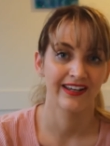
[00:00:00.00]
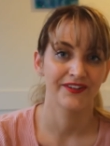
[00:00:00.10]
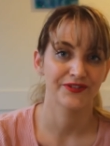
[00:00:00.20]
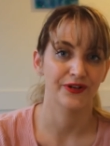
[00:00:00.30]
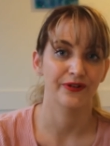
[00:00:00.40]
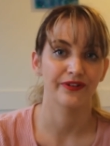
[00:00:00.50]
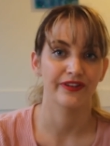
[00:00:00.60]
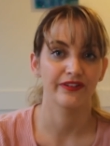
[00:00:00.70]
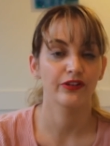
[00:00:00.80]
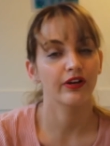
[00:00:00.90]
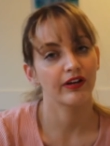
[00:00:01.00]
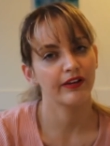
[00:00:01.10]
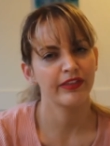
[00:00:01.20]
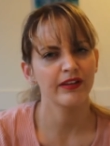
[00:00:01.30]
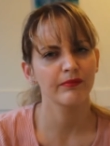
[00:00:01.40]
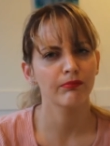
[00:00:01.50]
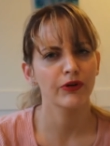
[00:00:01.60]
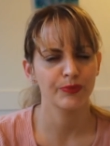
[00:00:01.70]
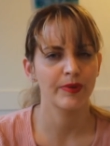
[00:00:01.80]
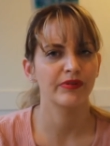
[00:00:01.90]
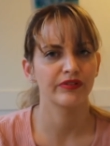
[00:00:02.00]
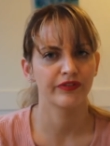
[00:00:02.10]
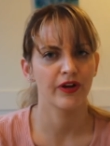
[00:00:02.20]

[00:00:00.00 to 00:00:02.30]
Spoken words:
So I think most people have